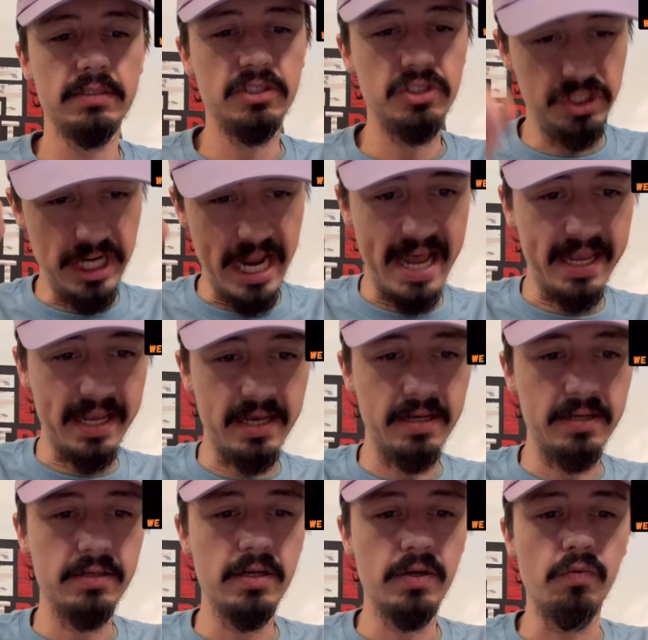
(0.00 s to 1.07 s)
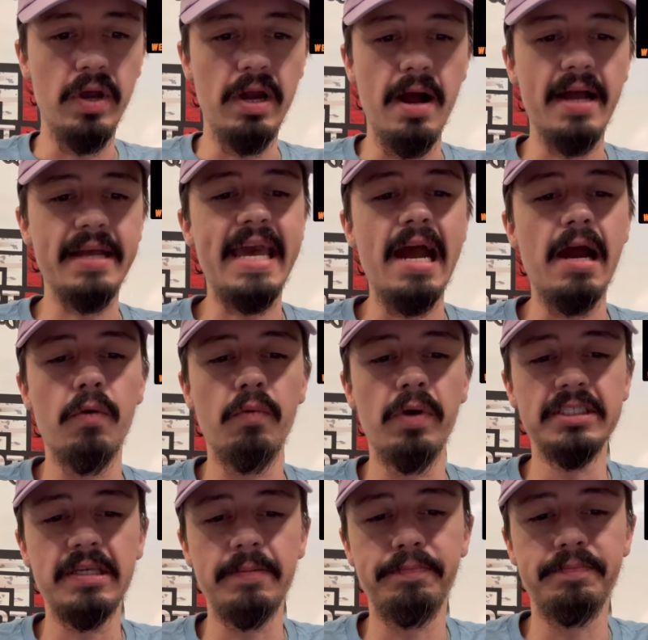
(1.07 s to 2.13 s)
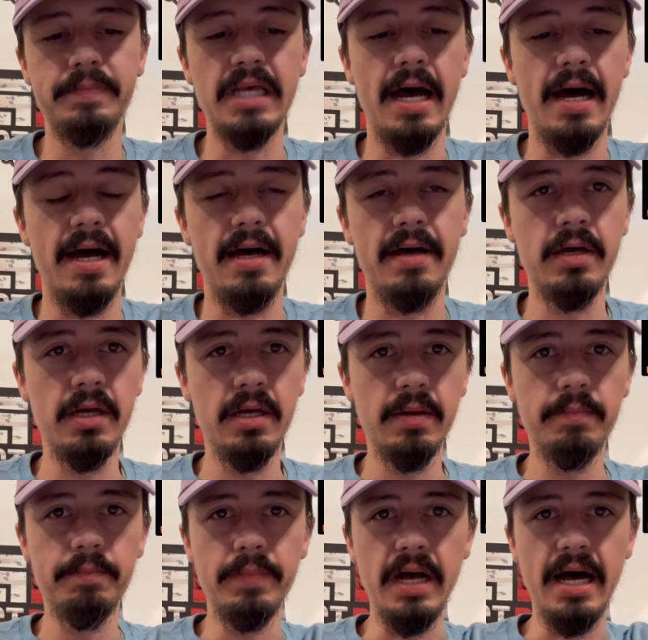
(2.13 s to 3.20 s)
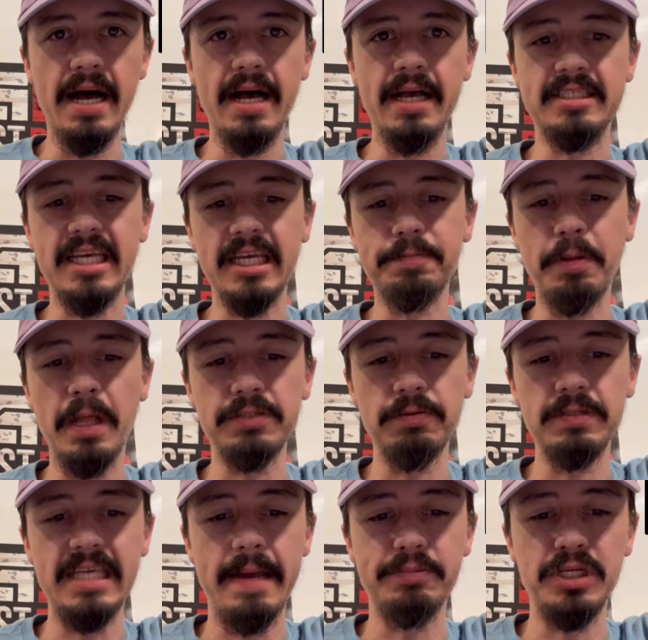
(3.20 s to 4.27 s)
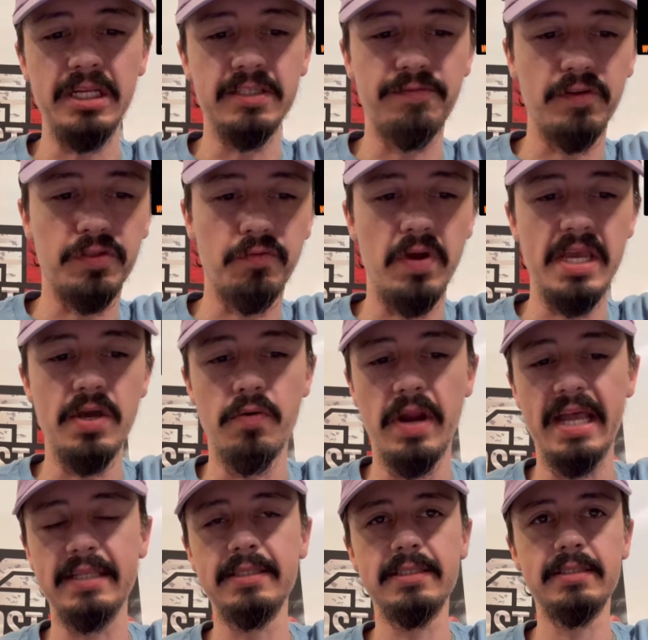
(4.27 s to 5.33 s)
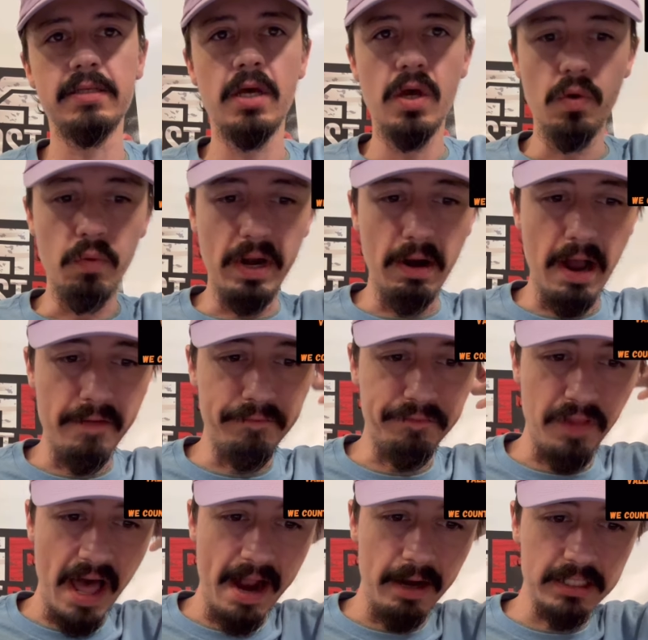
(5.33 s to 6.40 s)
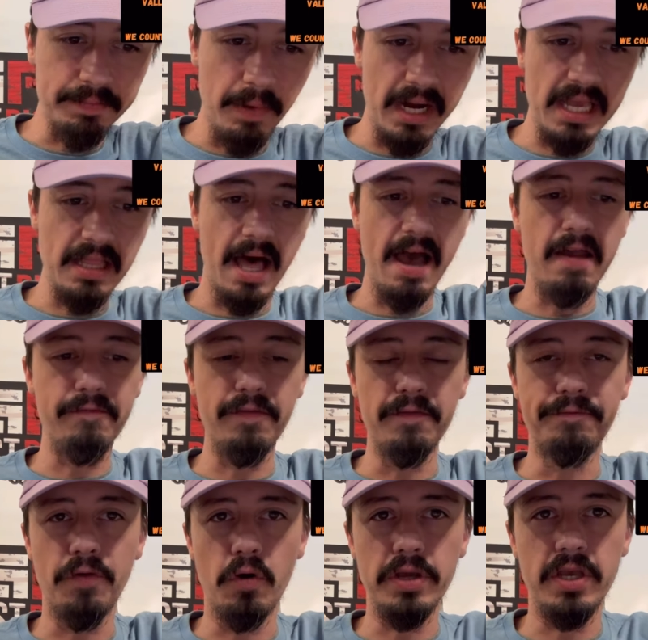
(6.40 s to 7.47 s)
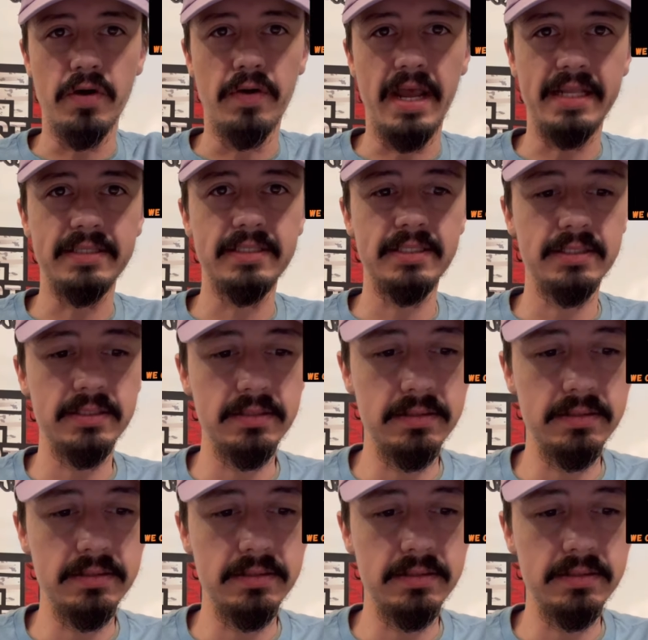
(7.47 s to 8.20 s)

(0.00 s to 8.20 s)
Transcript: Check. Winner on Garrett Wilson, uh, uh, six plus receptions for three units. Winner on Flyers money line for four units